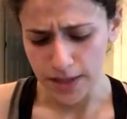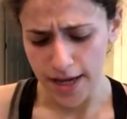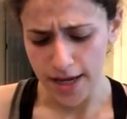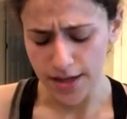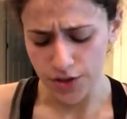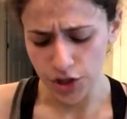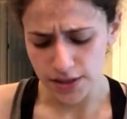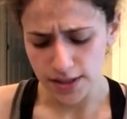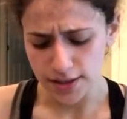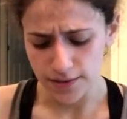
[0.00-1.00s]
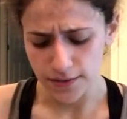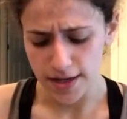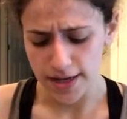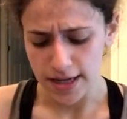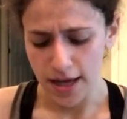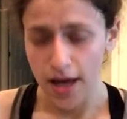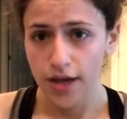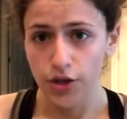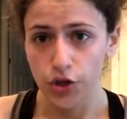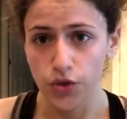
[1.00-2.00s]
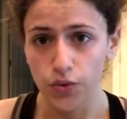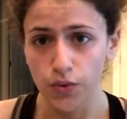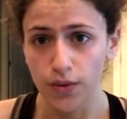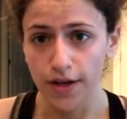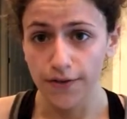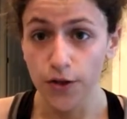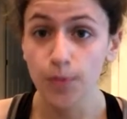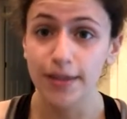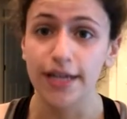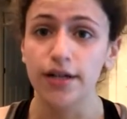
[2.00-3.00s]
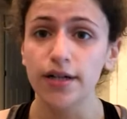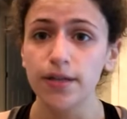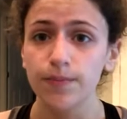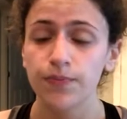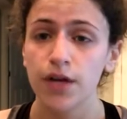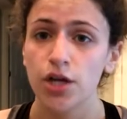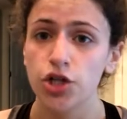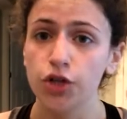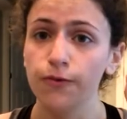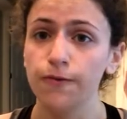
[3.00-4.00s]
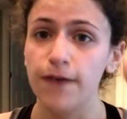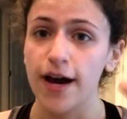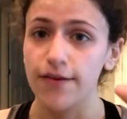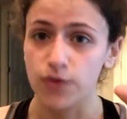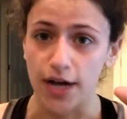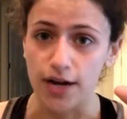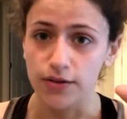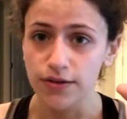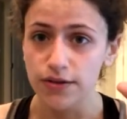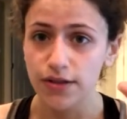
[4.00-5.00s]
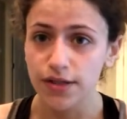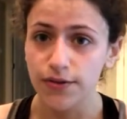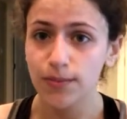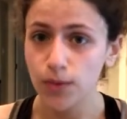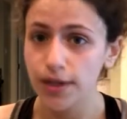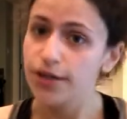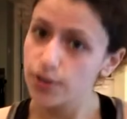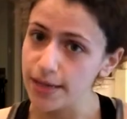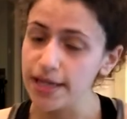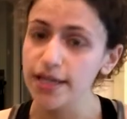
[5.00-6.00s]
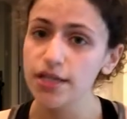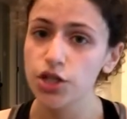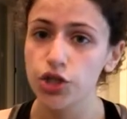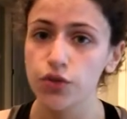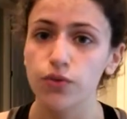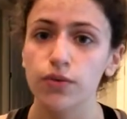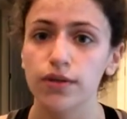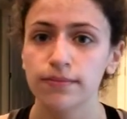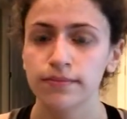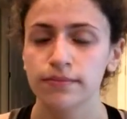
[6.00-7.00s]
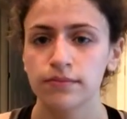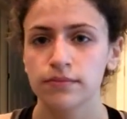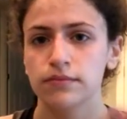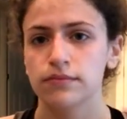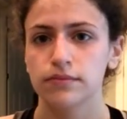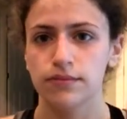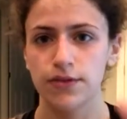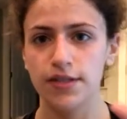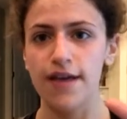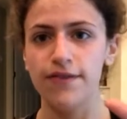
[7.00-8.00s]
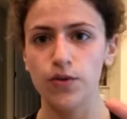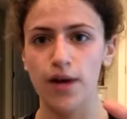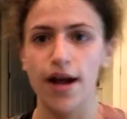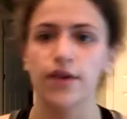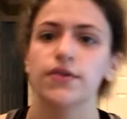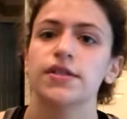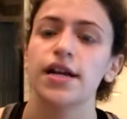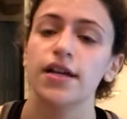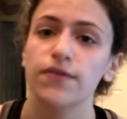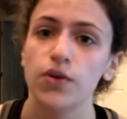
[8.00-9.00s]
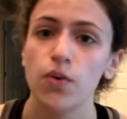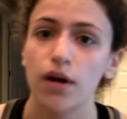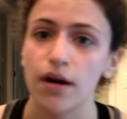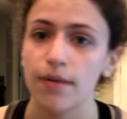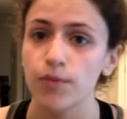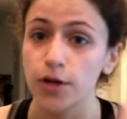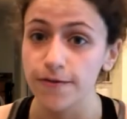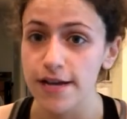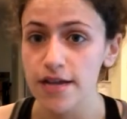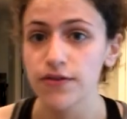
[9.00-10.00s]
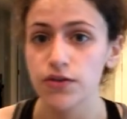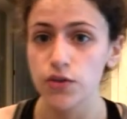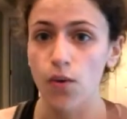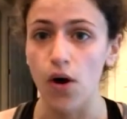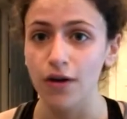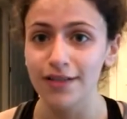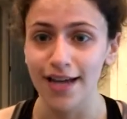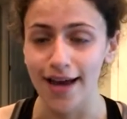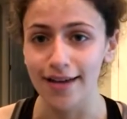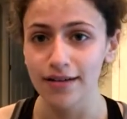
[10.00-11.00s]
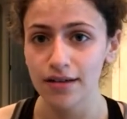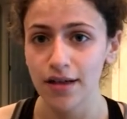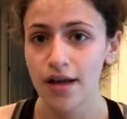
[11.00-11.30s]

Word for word: And just to clarify, you if you're a beginner, do five rounds. If you're more intermediate, do seven rounds, and if you are more advanced, do all 10.